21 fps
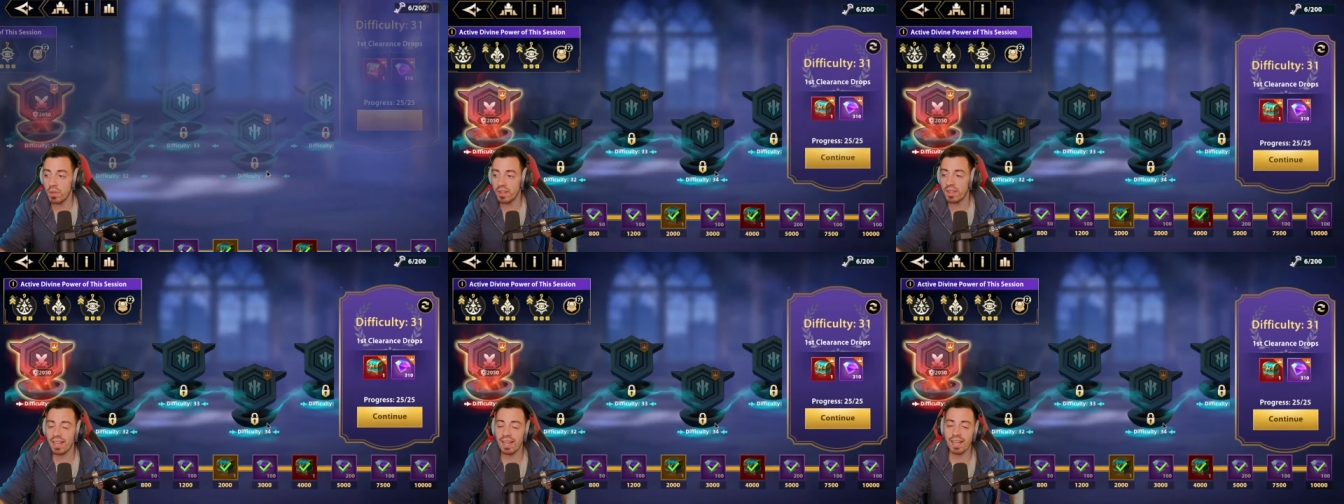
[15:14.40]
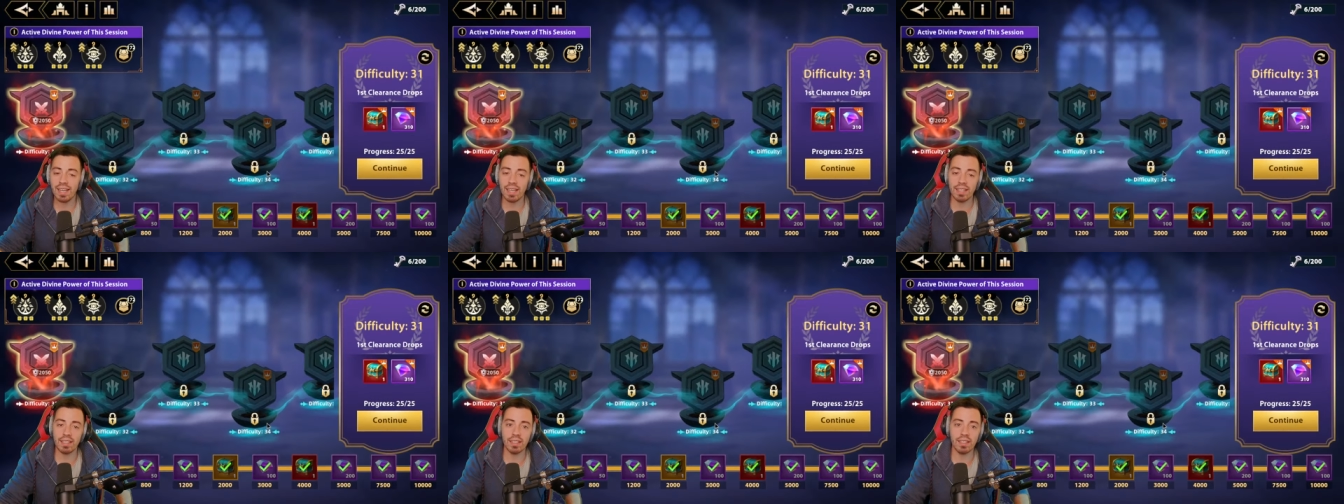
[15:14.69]

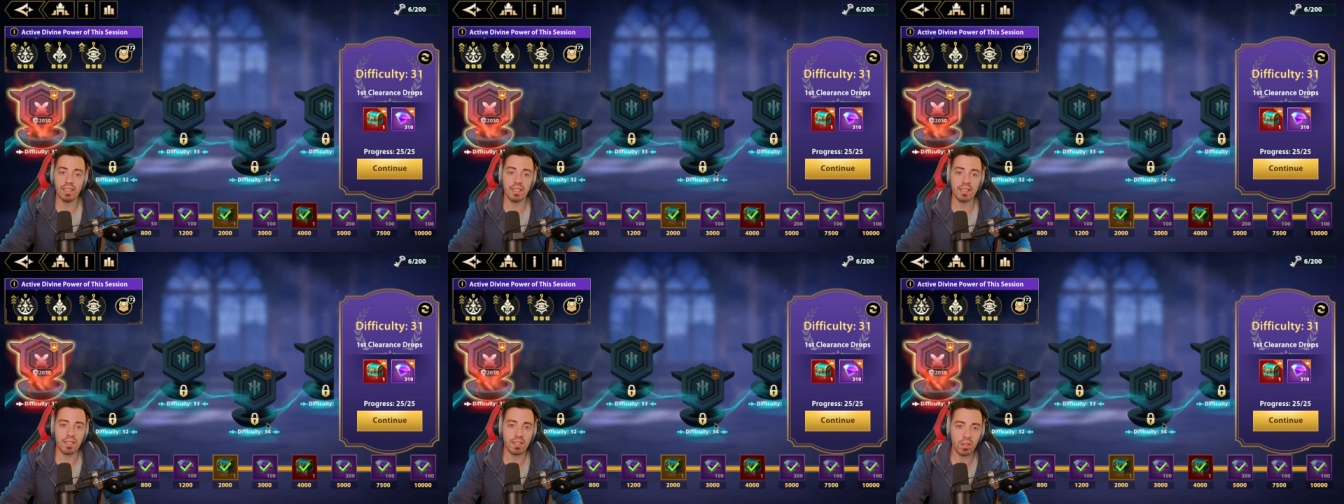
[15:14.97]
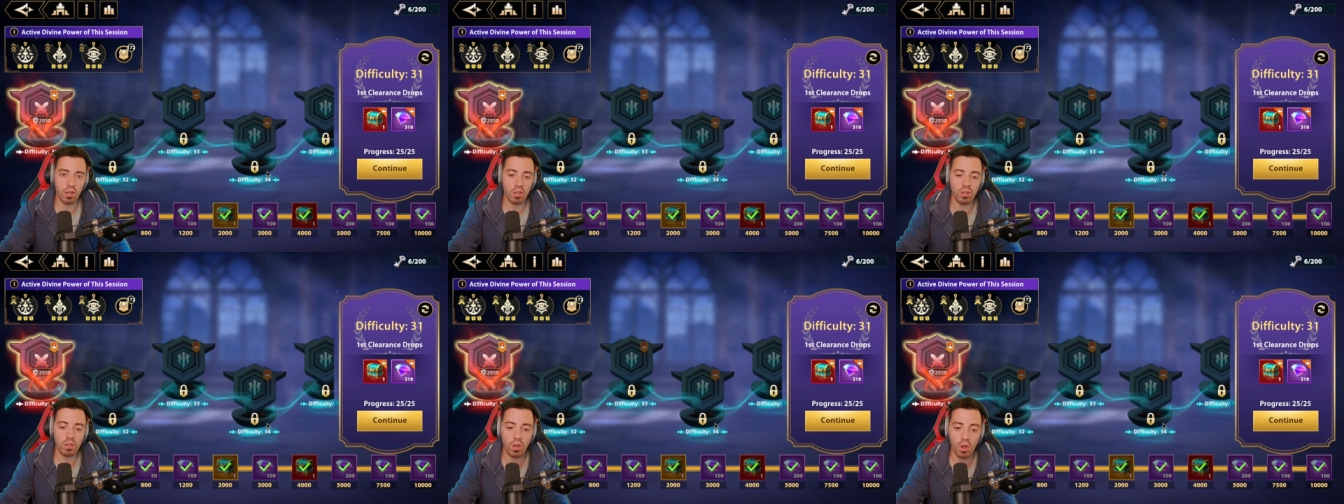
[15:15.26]
that, it's
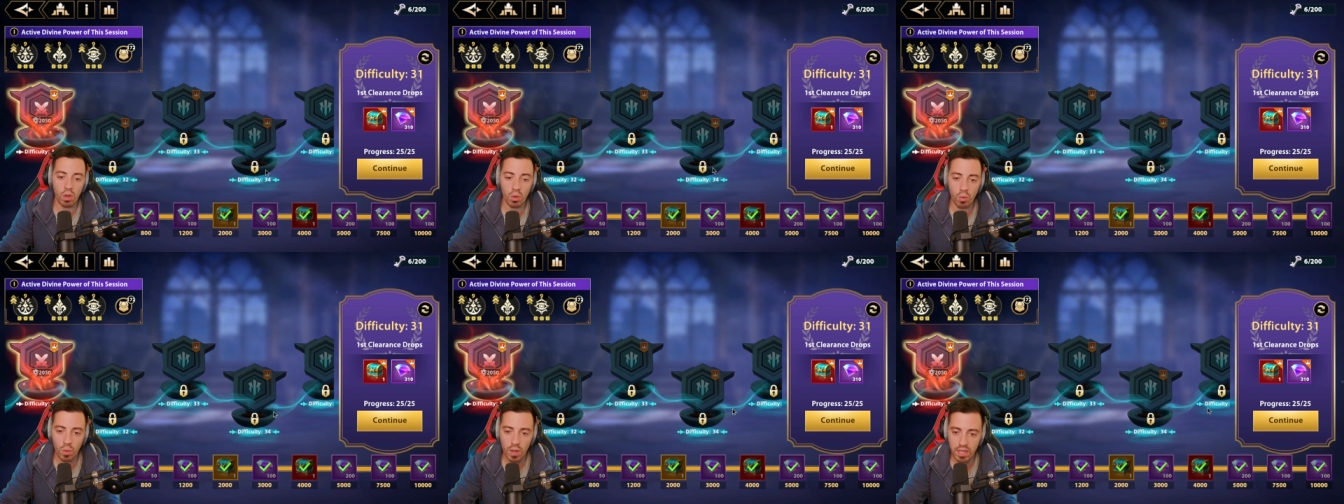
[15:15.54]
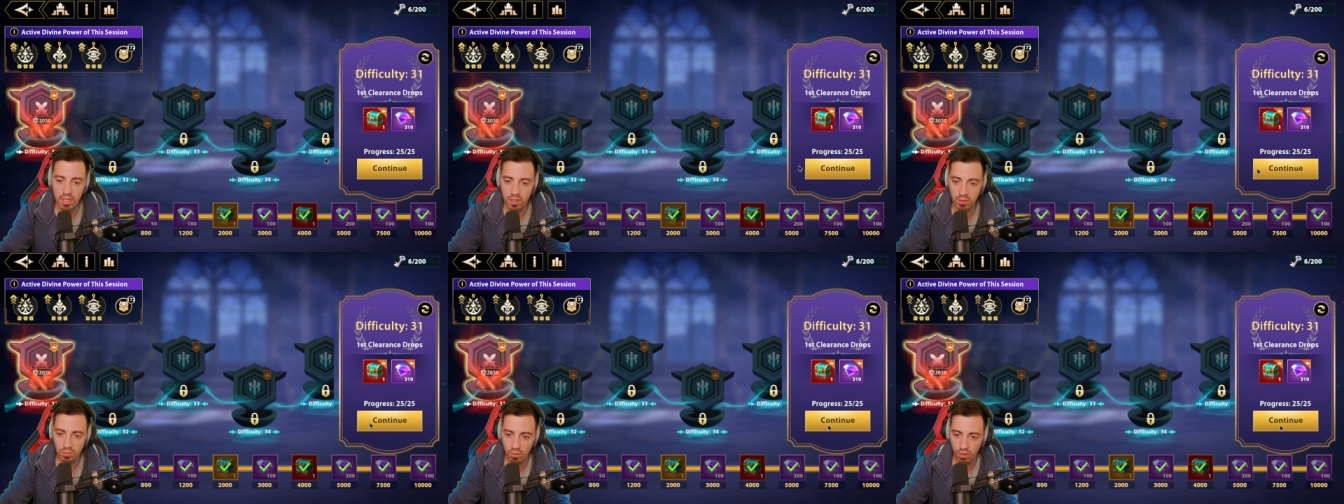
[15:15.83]
not
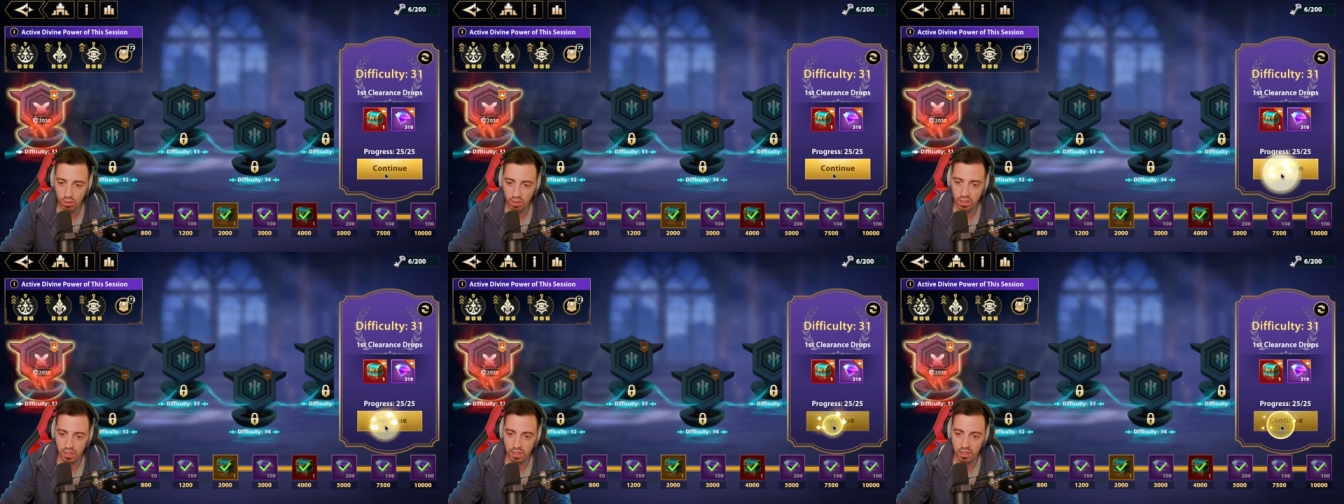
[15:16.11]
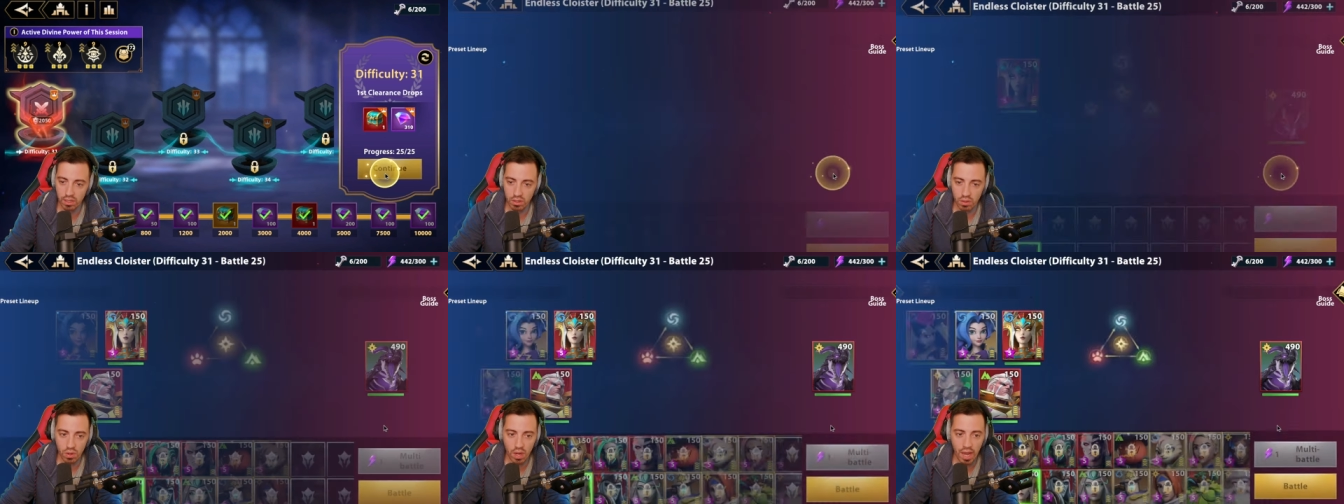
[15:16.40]
always
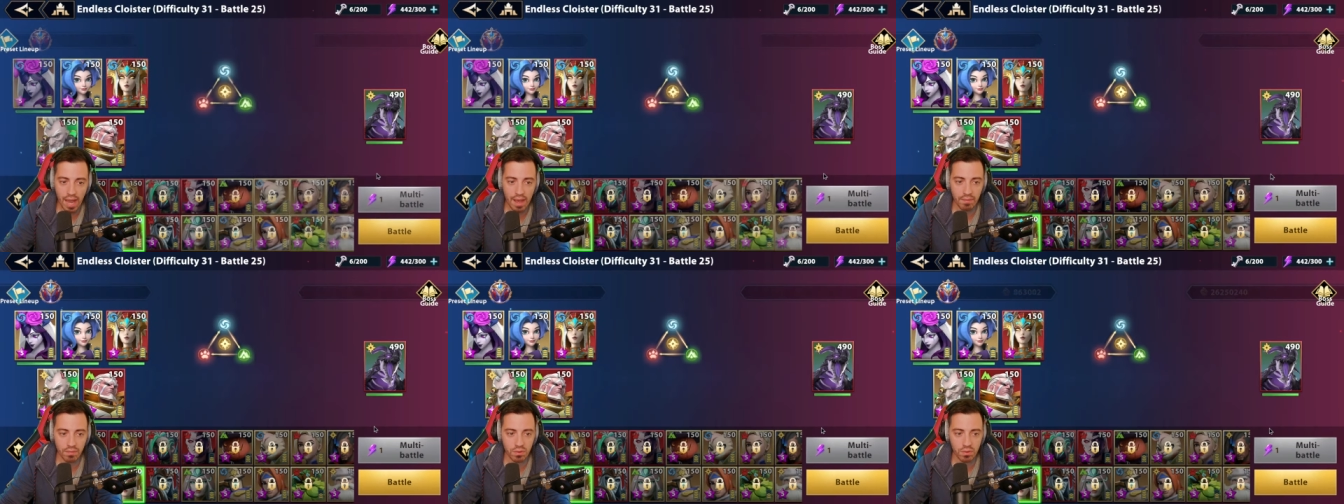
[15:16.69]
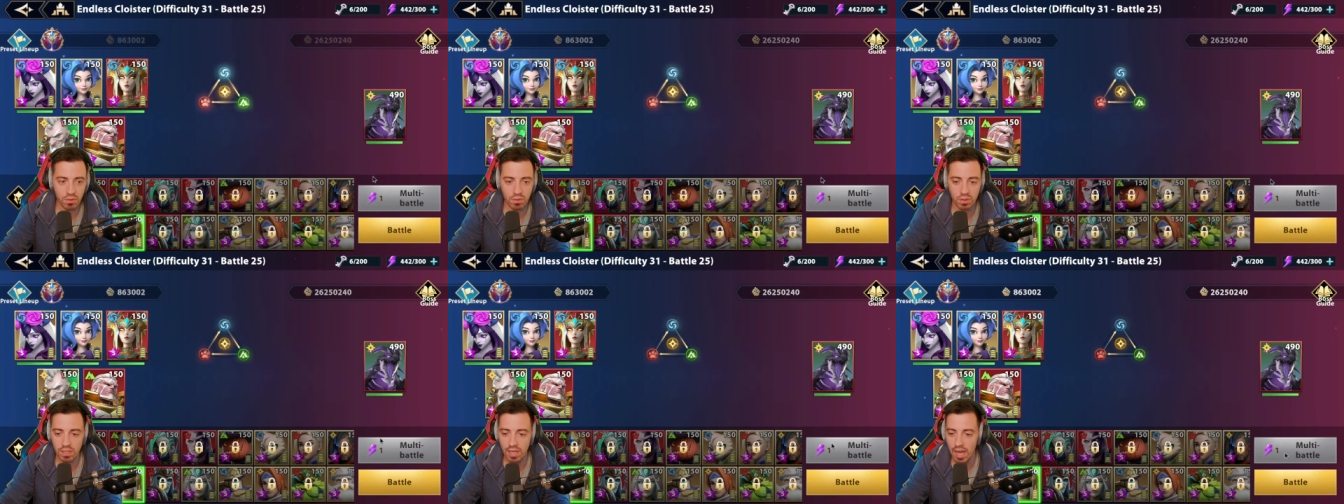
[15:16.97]
working. You have
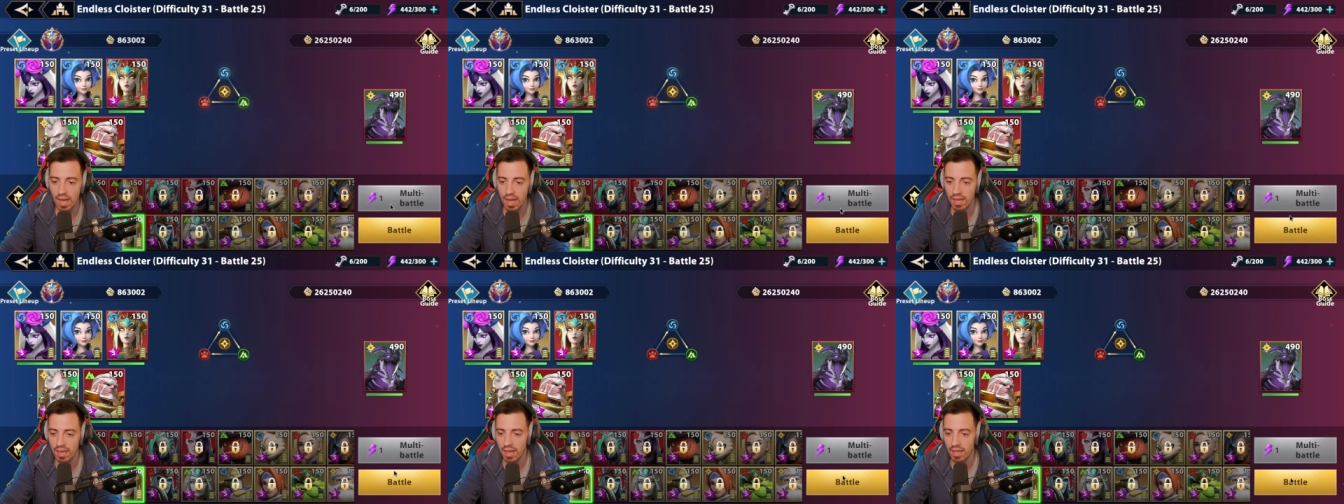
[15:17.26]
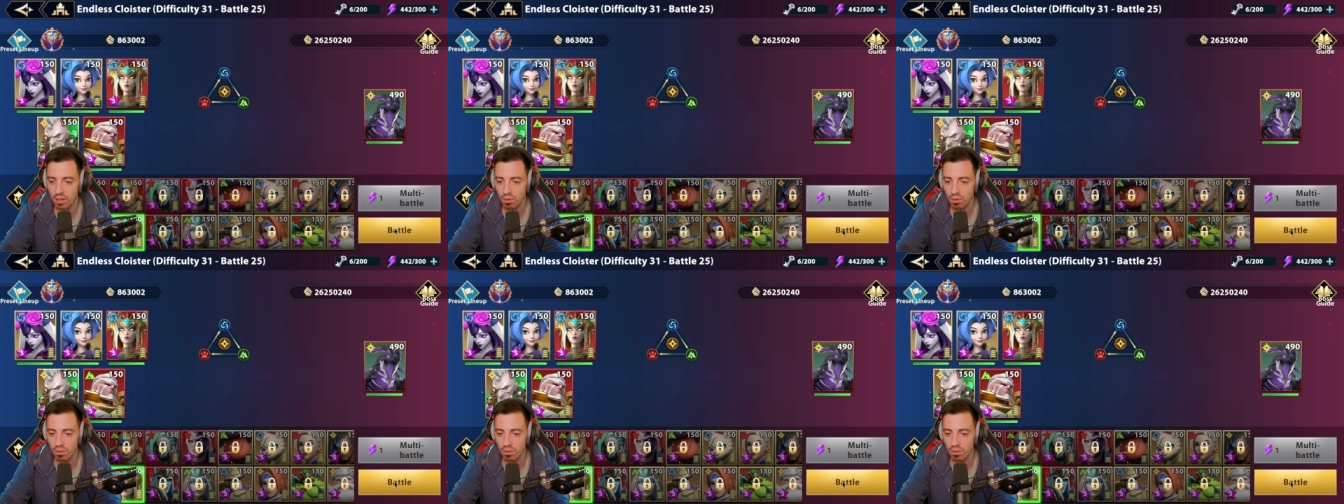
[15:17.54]
to die and